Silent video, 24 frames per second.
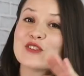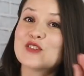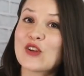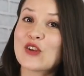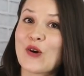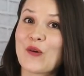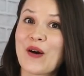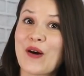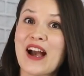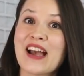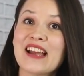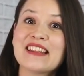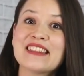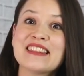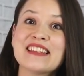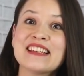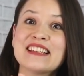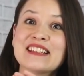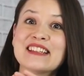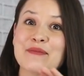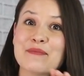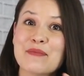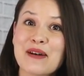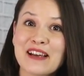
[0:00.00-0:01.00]
So I
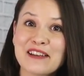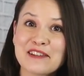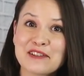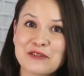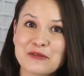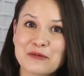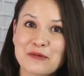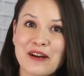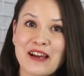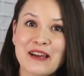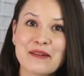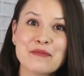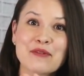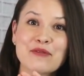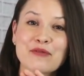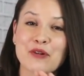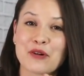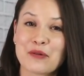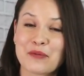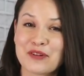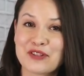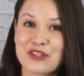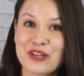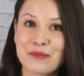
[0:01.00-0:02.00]
think the best way
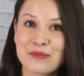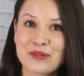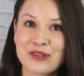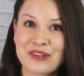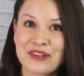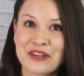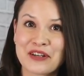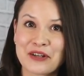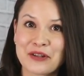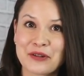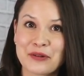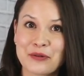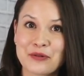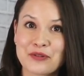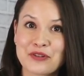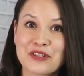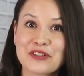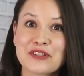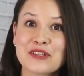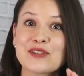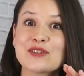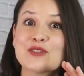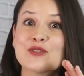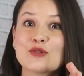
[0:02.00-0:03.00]
before we jump to
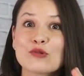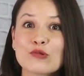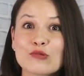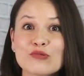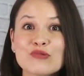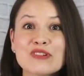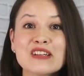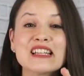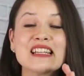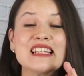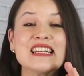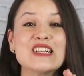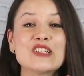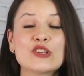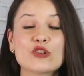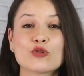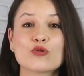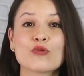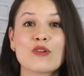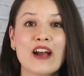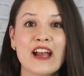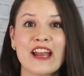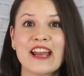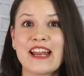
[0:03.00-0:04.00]
conclusions is to really
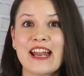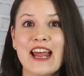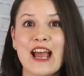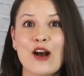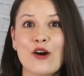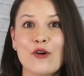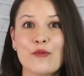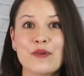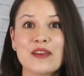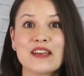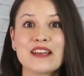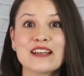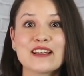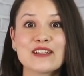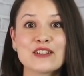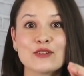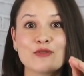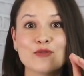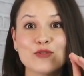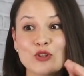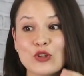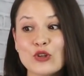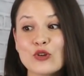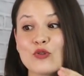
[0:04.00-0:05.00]
try it out, because
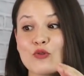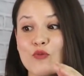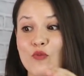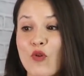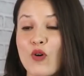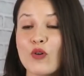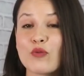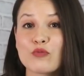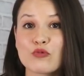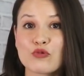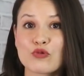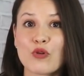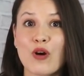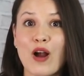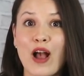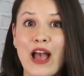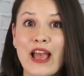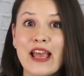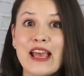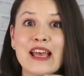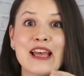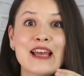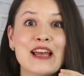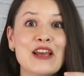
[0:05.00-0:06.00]
if you won't
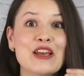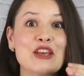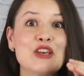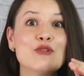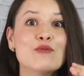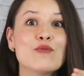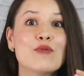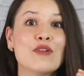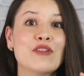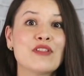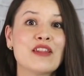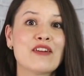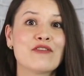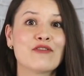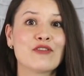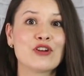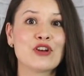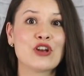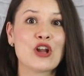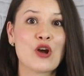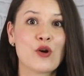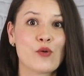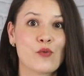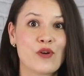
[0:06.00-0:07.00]
try, you will
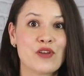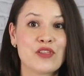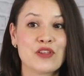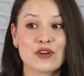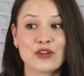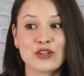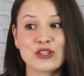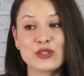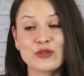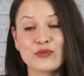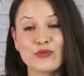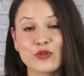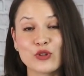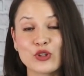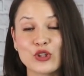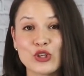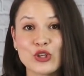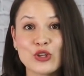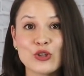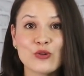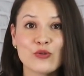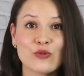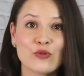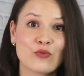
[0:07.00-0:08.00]
never know whether it's for
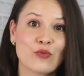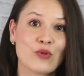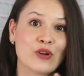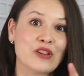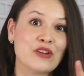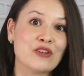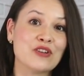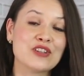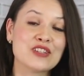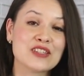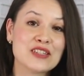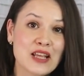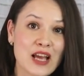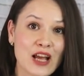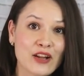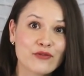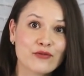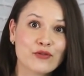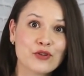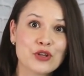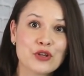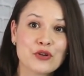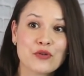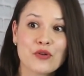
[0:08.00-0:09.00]
you, whether it's not
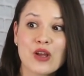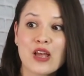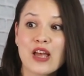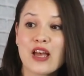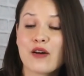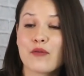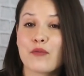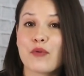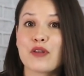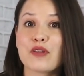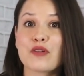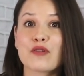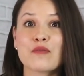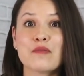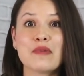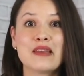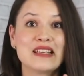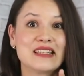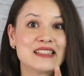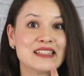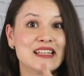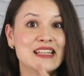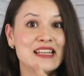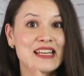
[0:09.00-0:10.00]
for you, whether it
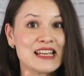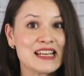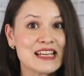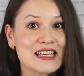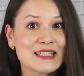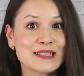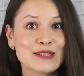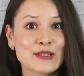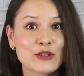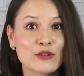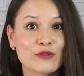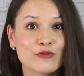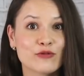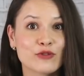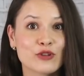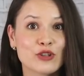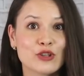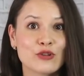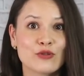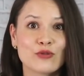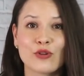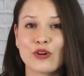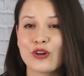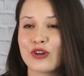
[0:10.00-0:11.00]
makes it easier for
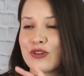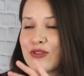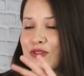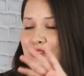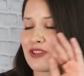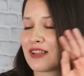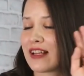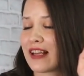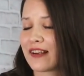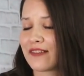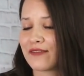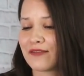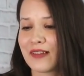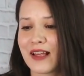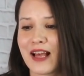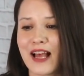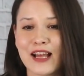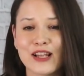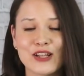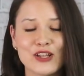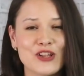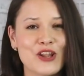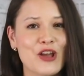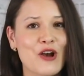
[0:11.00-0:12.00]
you, or you're just like,
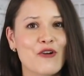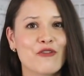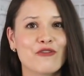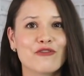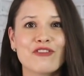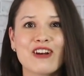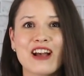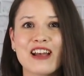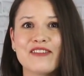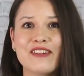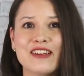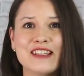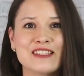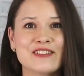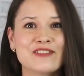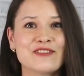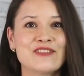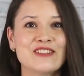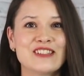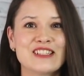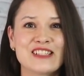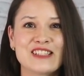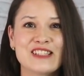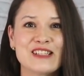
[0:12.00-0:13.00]
nah, no,
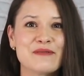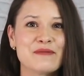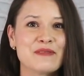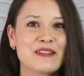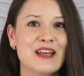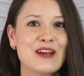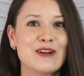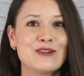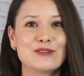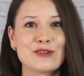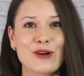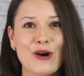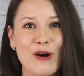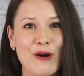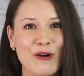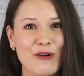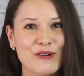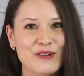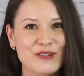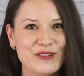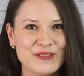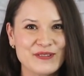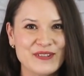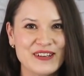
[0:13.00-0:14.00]
5/8 inch seam allowance
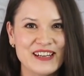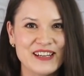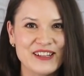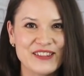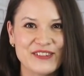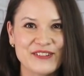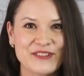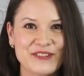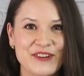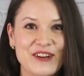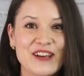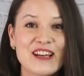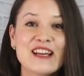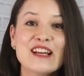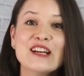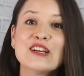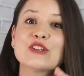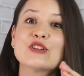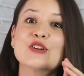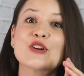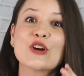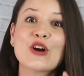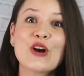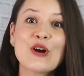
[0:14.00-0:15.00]
all the way through.
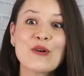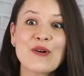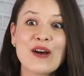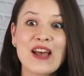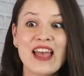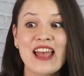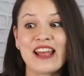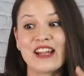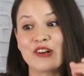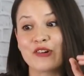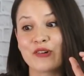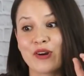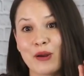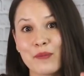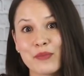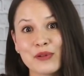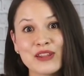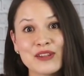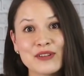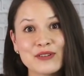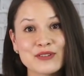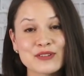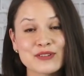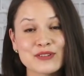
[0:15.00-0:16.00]
So go ahead, grab
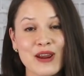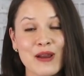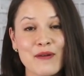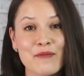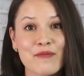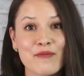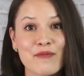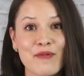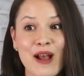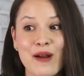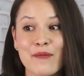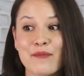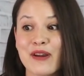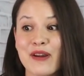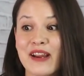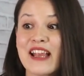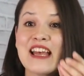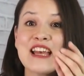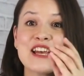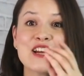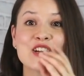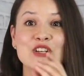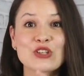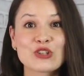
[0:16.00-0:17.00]
a little scrap fabric,
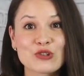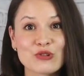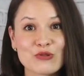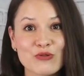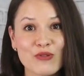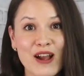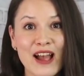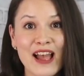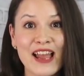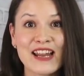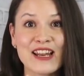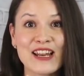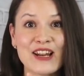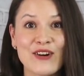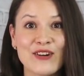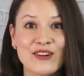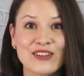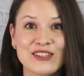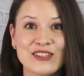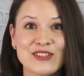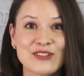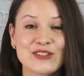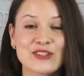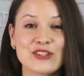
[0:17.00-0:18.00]
try it
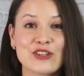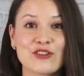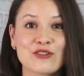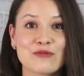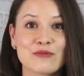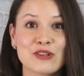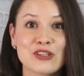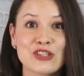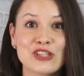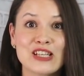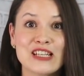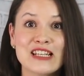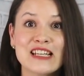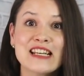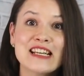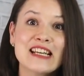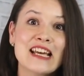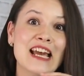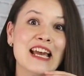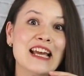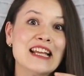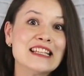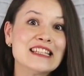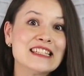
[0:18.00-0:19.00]
on your sewing machine
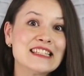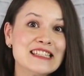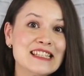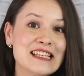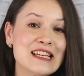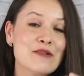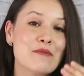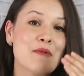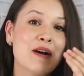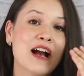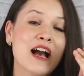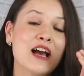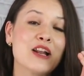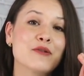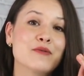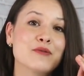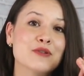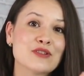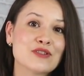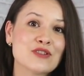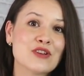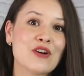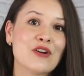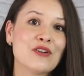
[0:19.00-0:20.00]
and see what kind of
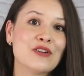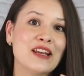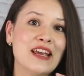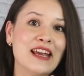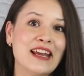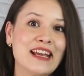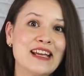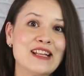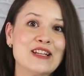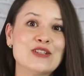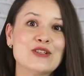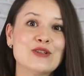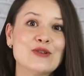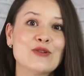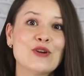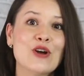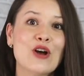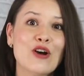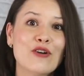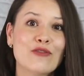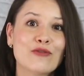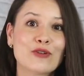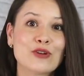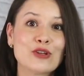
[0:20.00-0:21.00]
result it can do
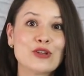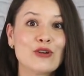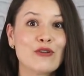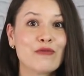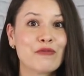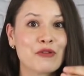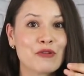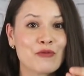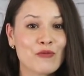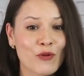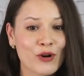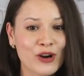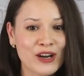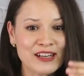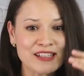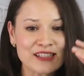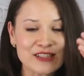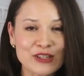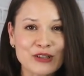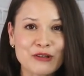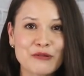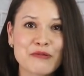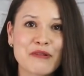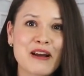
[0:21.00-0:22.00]
for you. If it
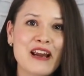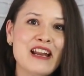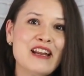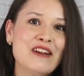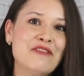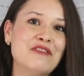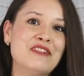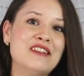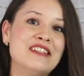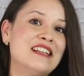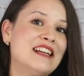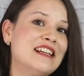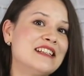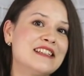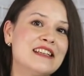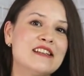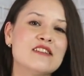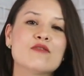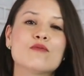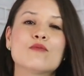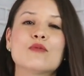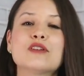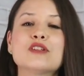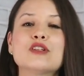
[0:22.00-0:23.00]
works, great. If it
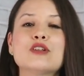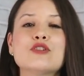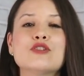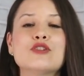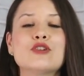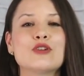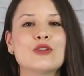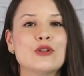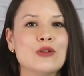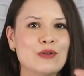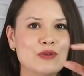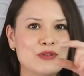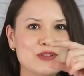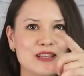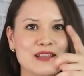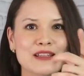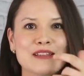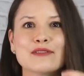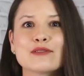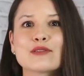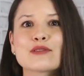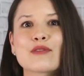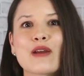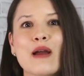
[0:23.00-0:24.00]
doesn't, what did you lose? A
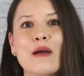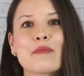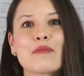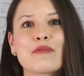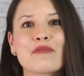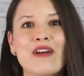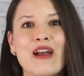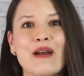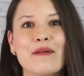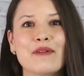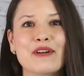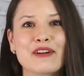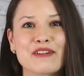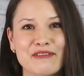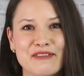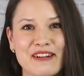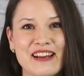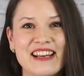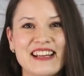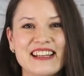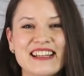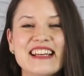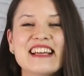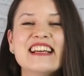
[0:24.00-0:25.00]
little scrap fabric,
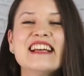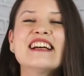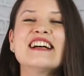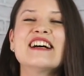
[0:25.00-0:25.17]
right?